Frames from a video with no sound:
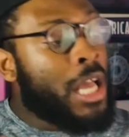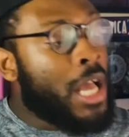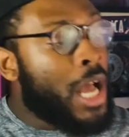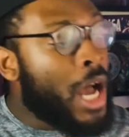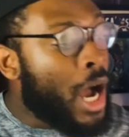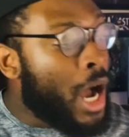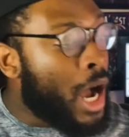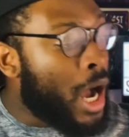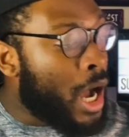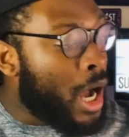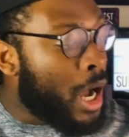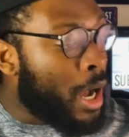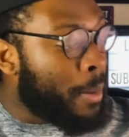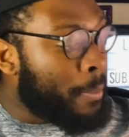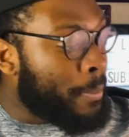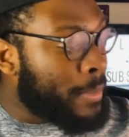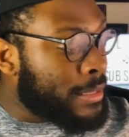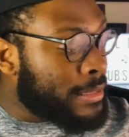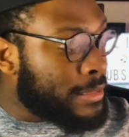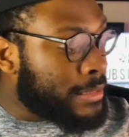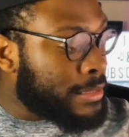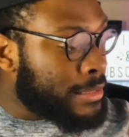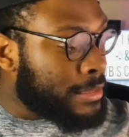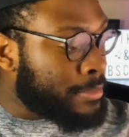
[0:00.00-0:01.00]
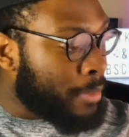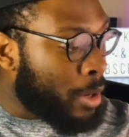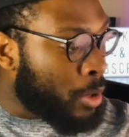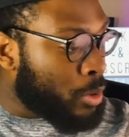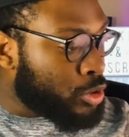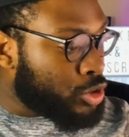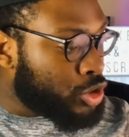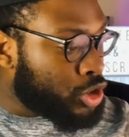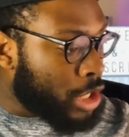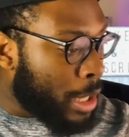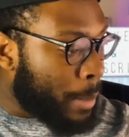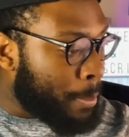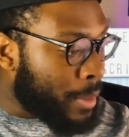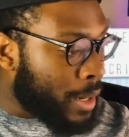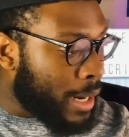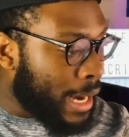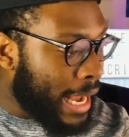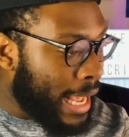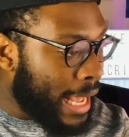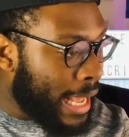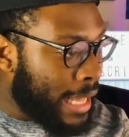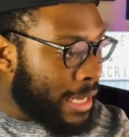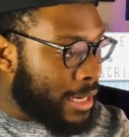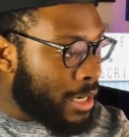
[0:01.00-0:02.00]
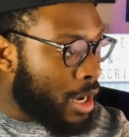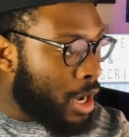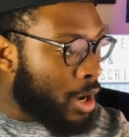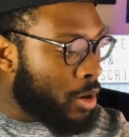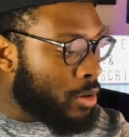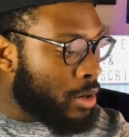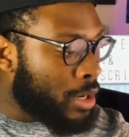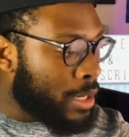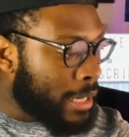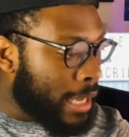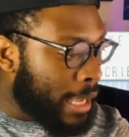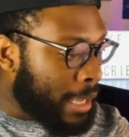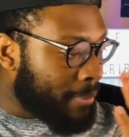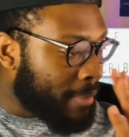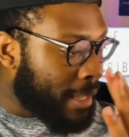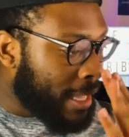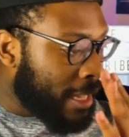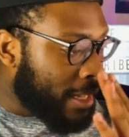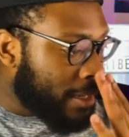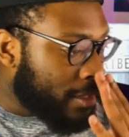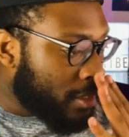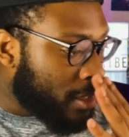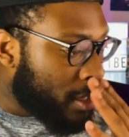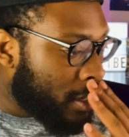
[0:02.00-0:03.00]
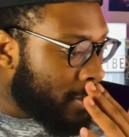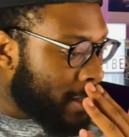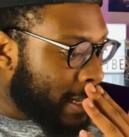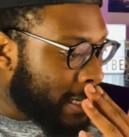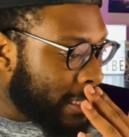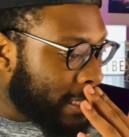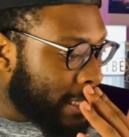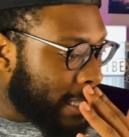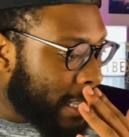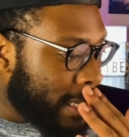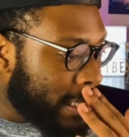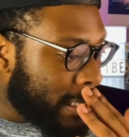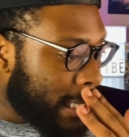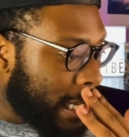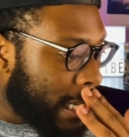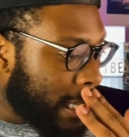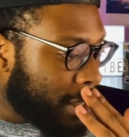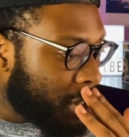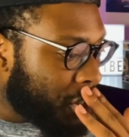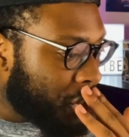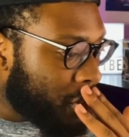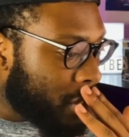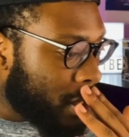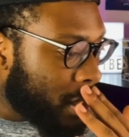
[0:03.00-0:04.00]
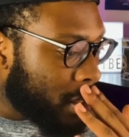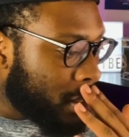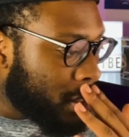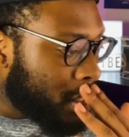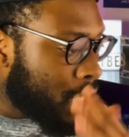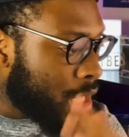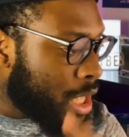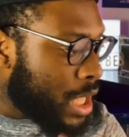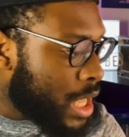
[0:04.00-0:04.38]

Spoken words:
Smoke Jumper Hannah, oh, her name Hannah, oh, I didn't catch that in the trailer,